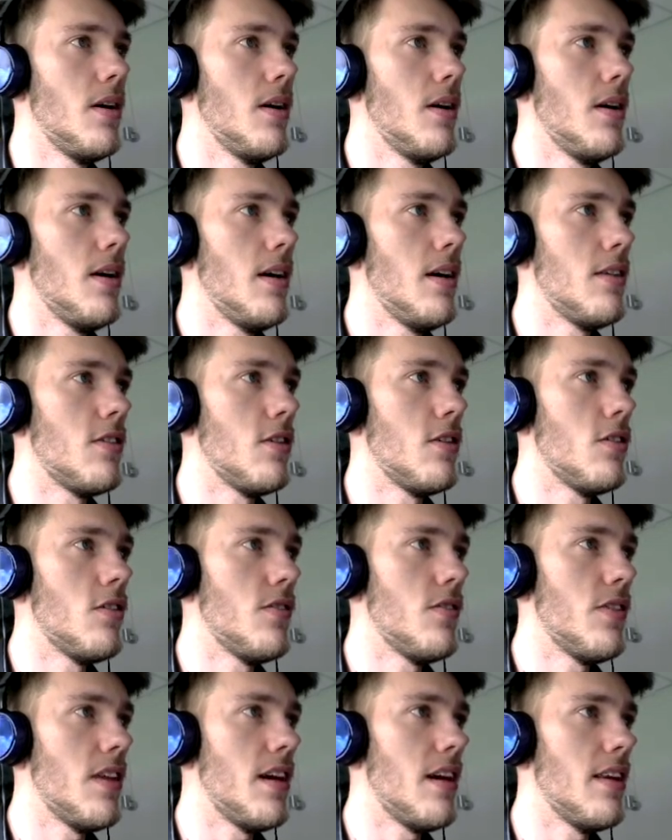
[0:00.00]
And so
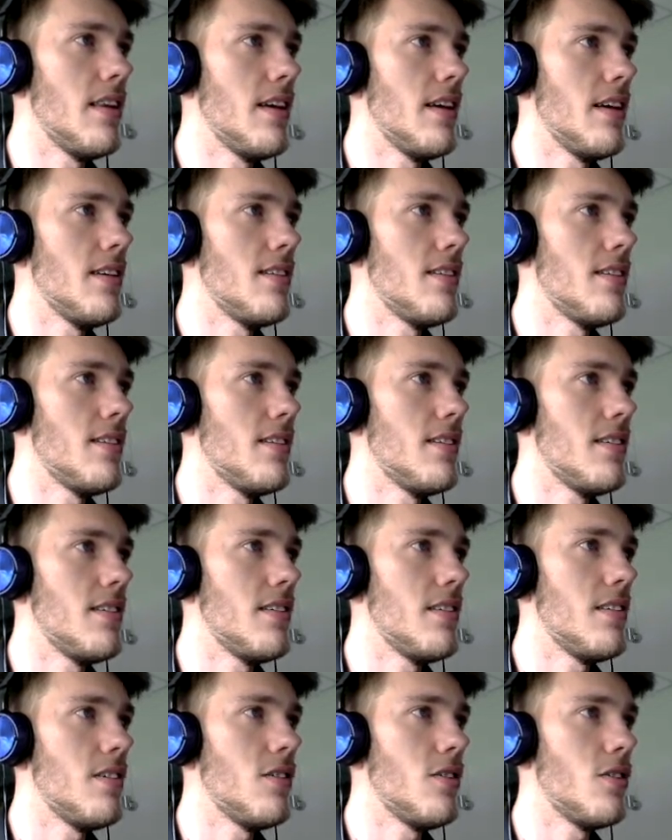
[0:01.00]
something like this
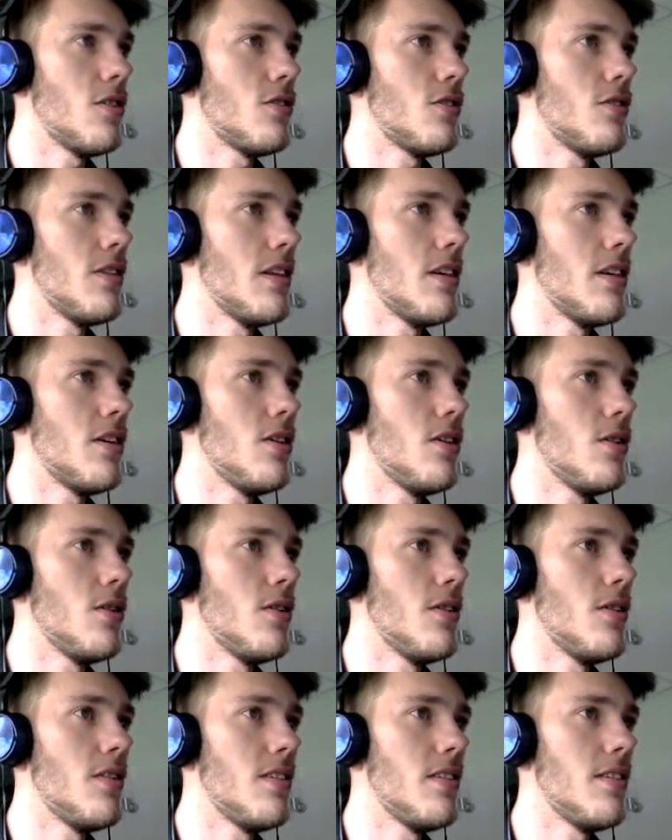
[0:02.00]
looks really
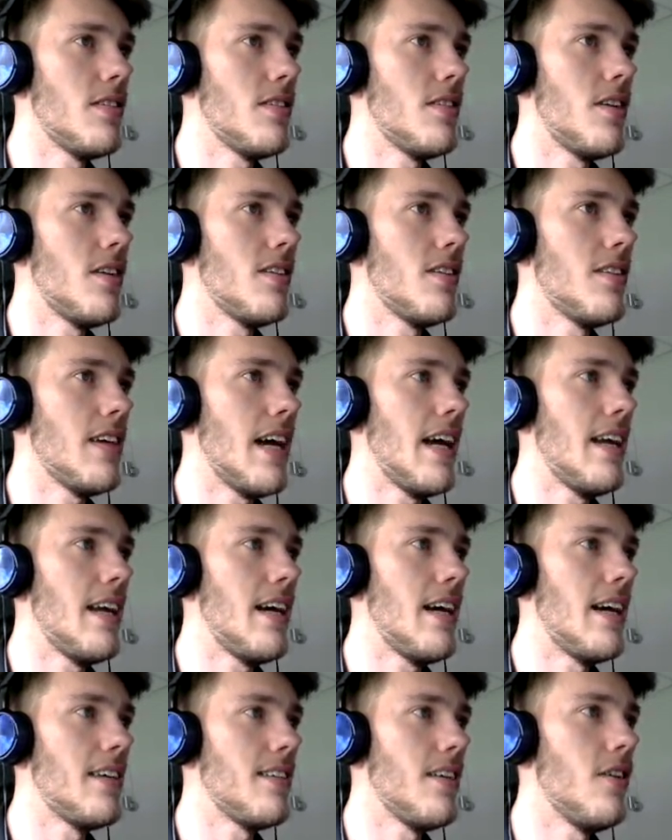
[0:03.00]
cool. This is starting to get a
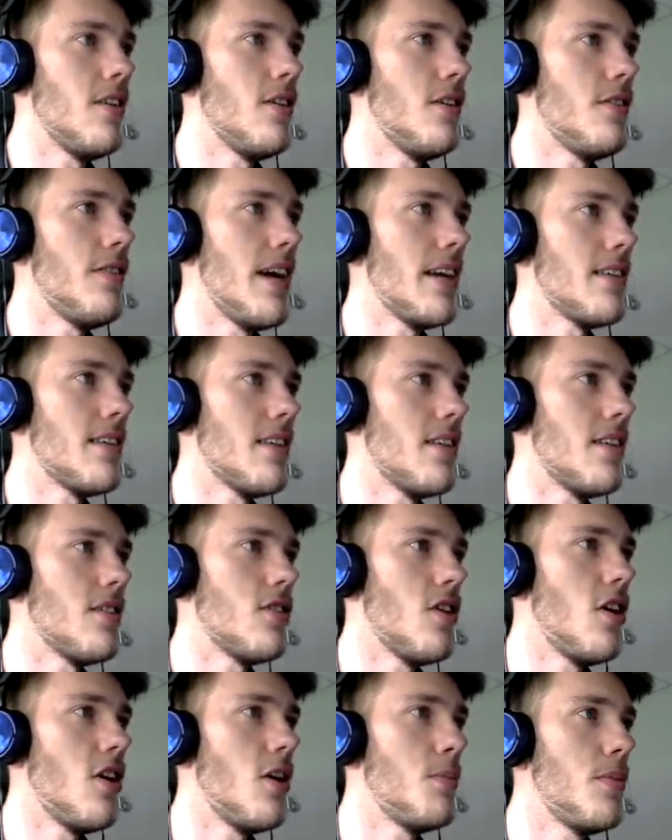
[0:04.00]
nice little effect at the
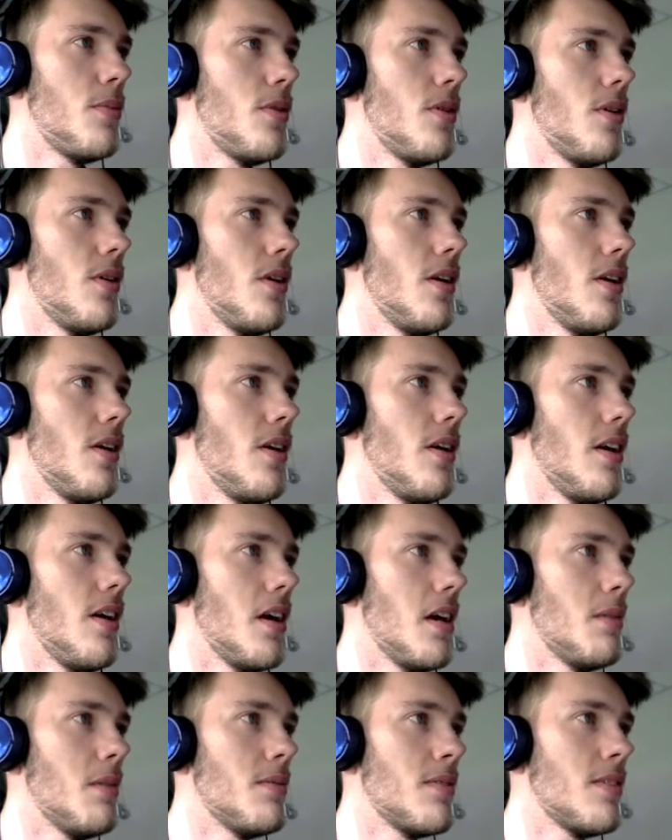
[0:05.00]
top.
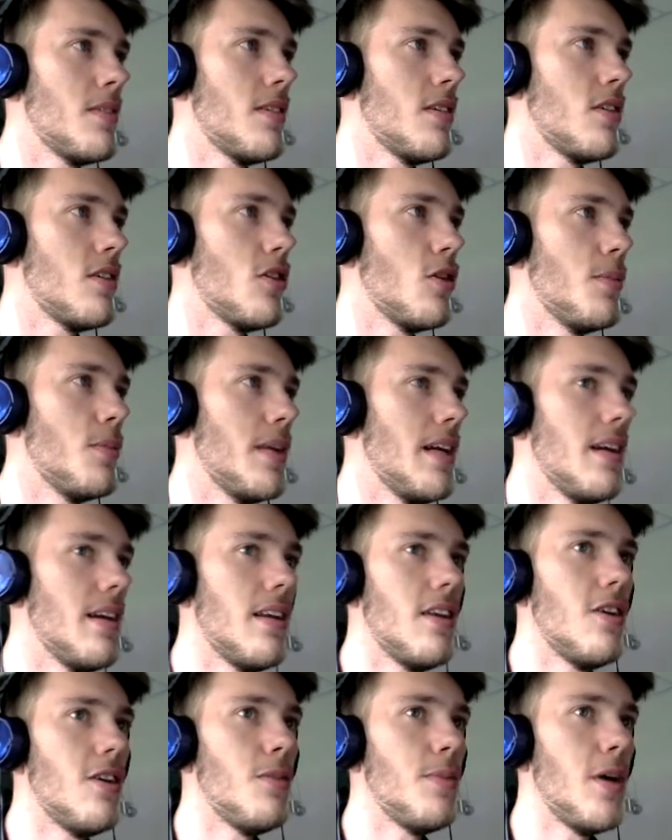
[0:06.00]
It's coming in a
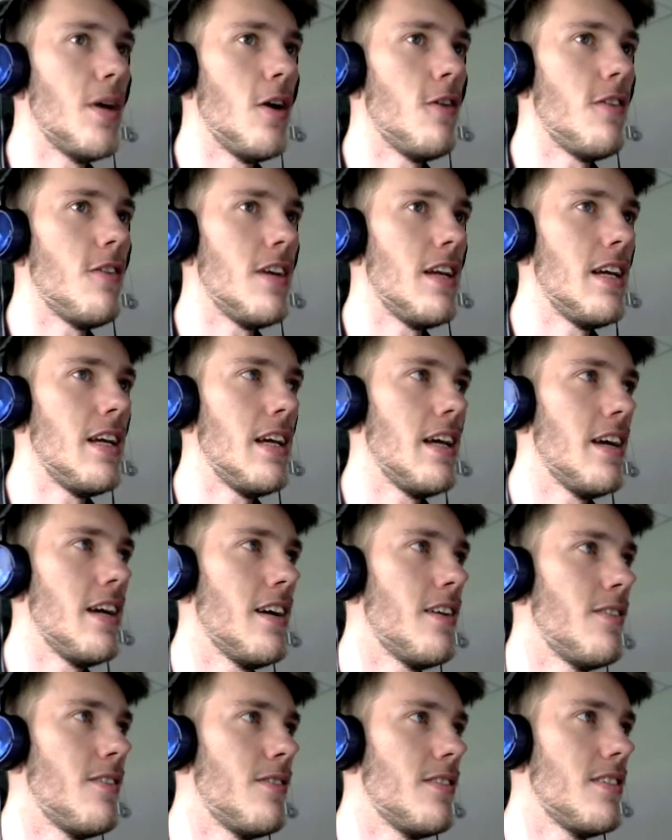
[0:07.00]
little bit over
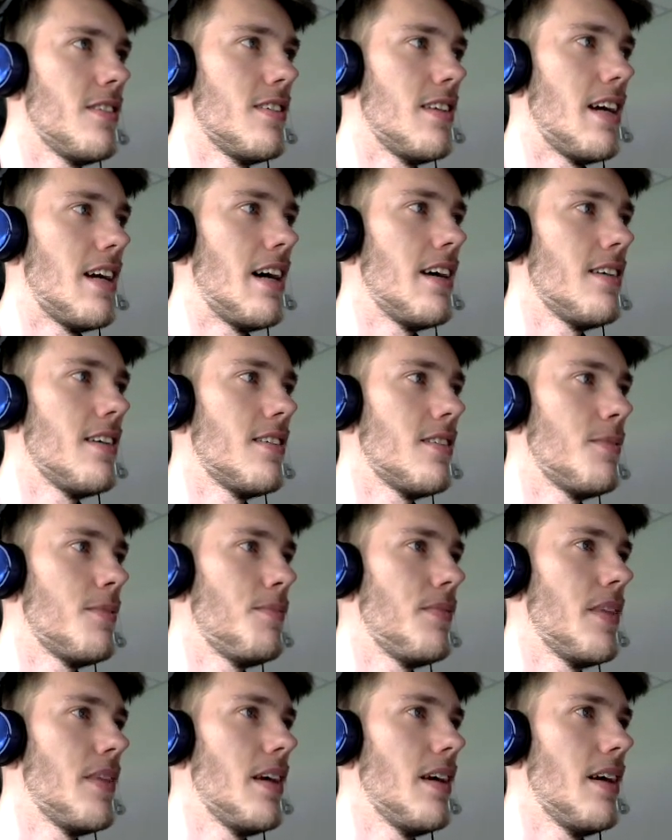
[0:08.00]
here, which is nice.
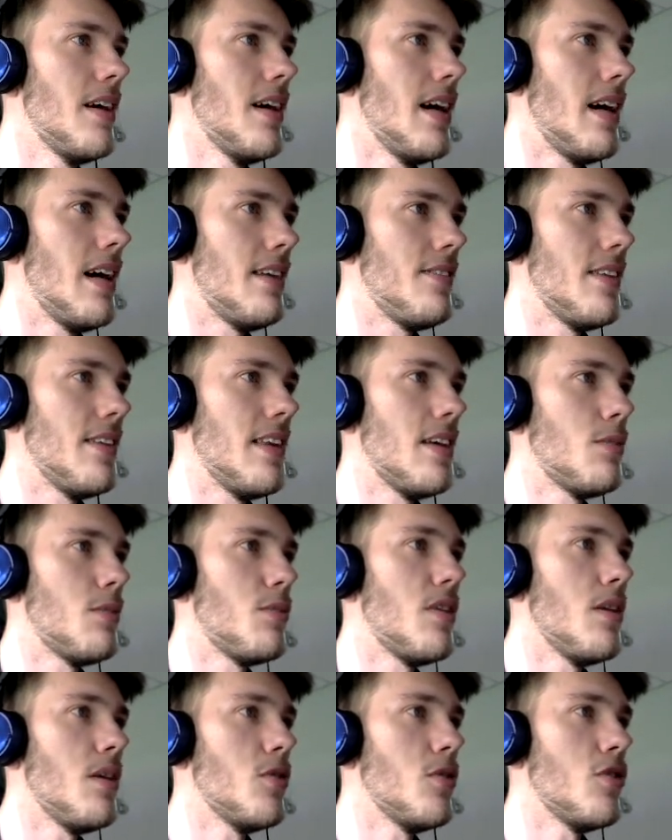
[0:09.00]
And I think that's
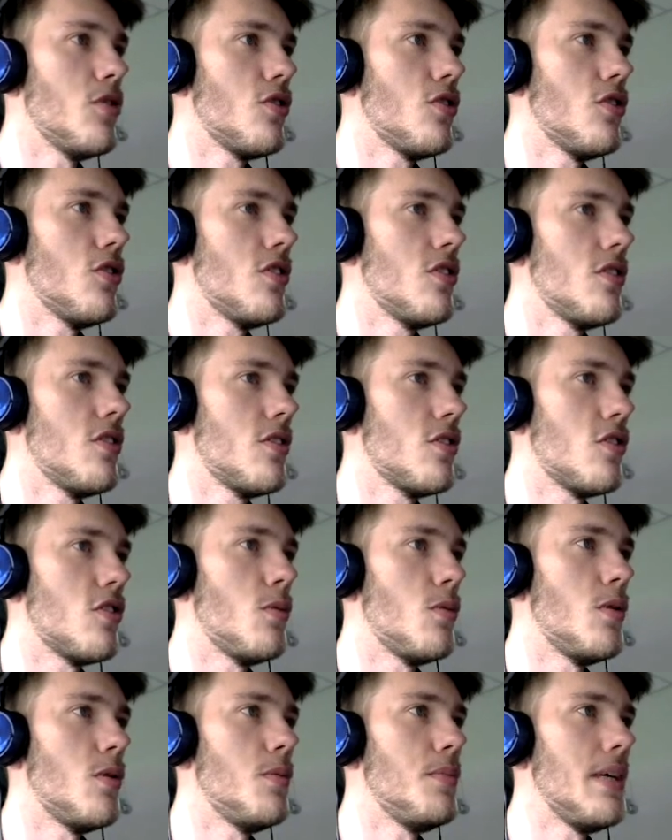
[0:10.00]
pretty much good, because there
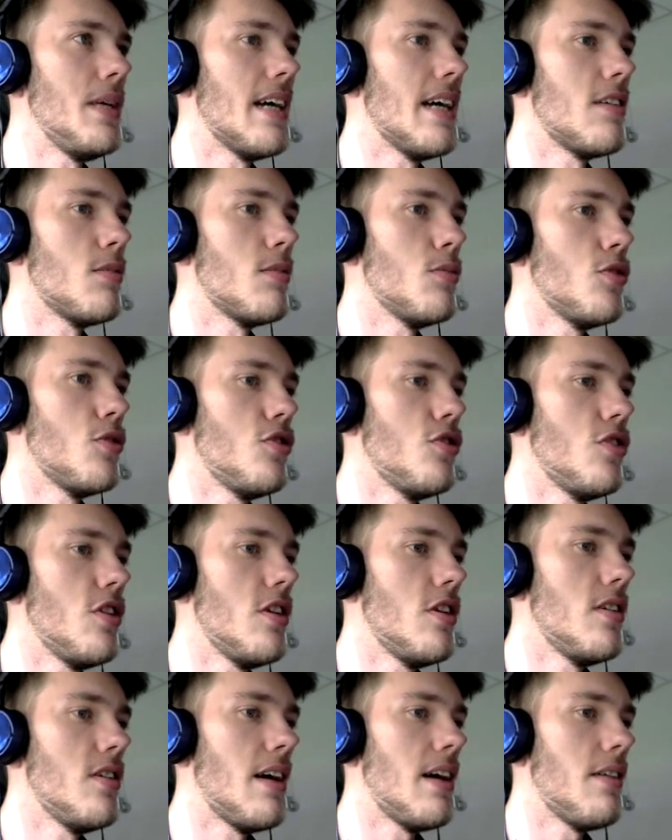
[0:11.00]
wouldn't be as much
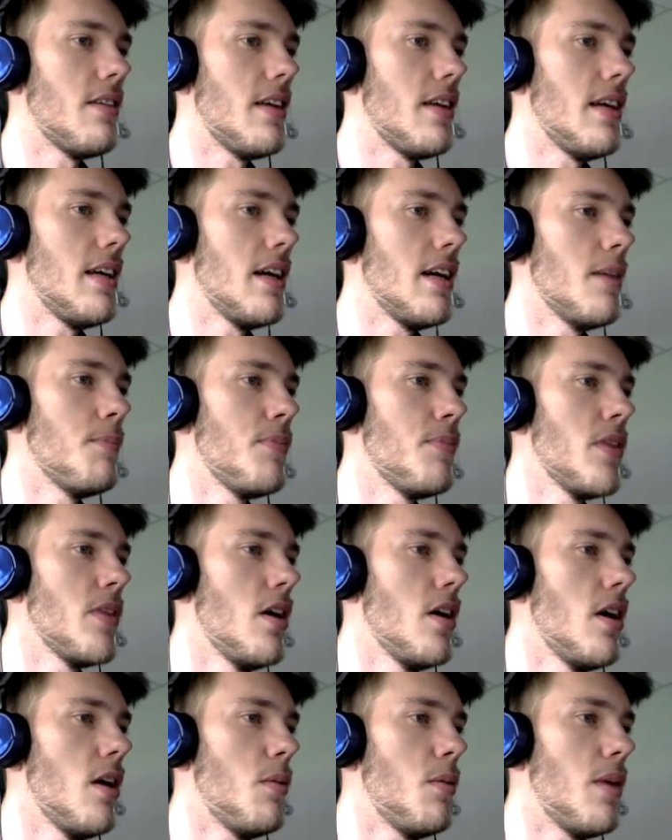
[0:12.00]
dirt down here.
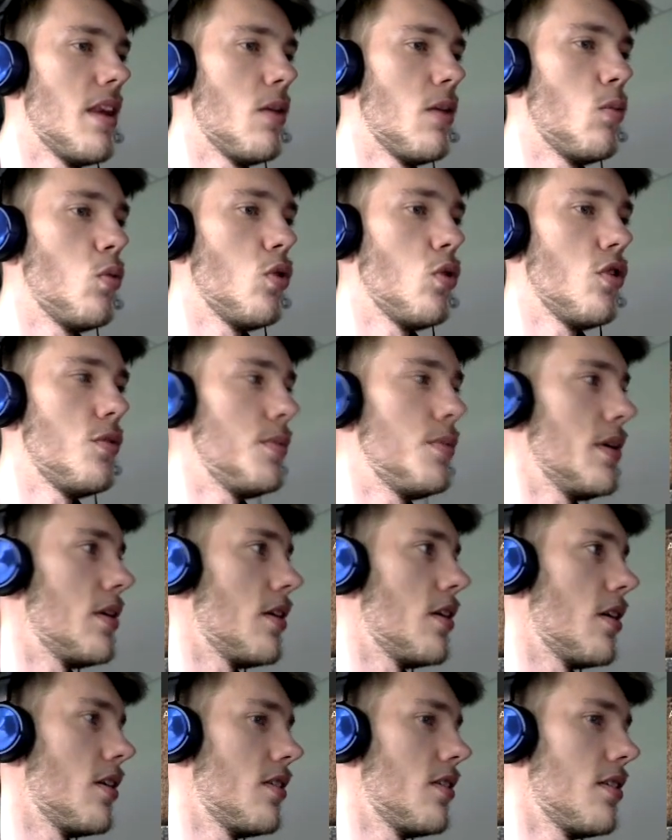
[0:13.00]
Where there would be
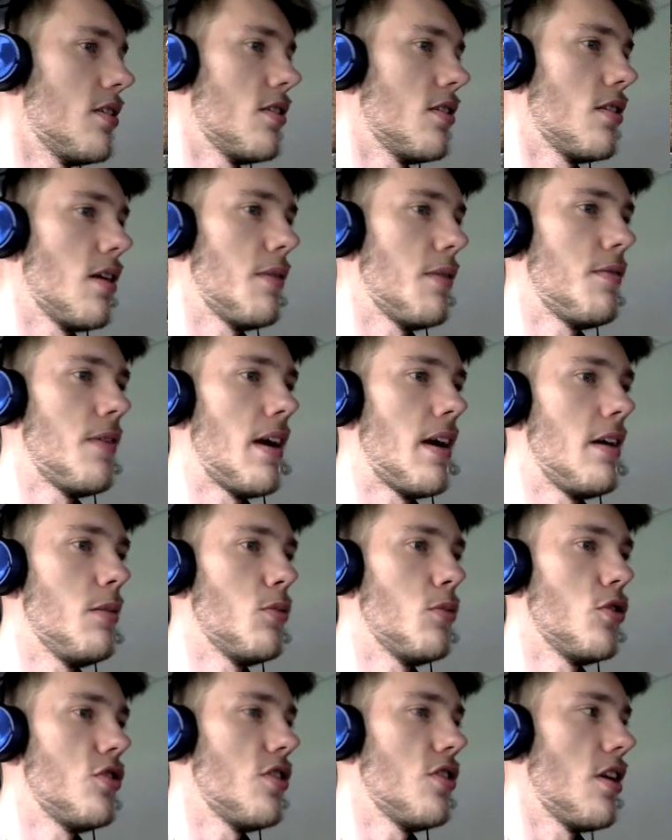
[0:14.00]
dirt is very
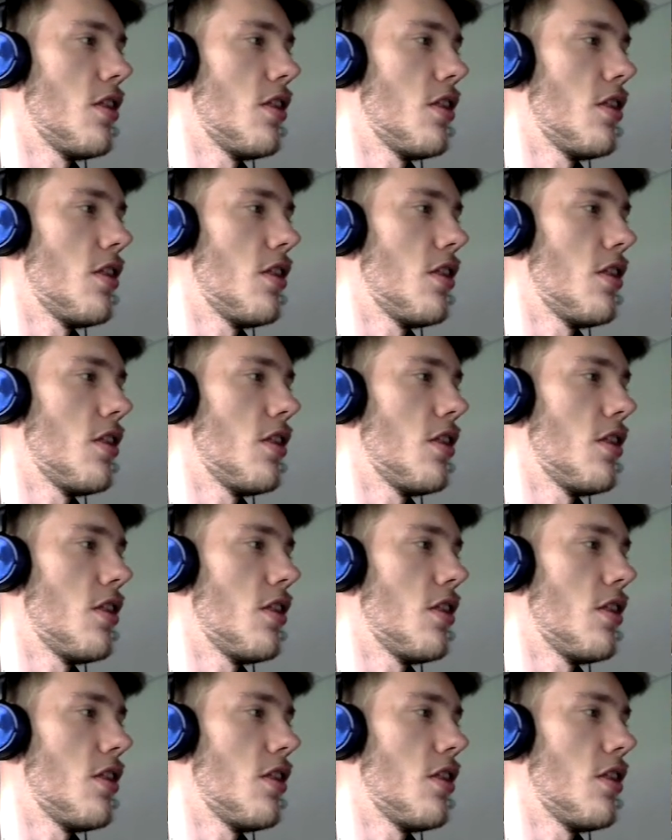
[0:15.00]
much at the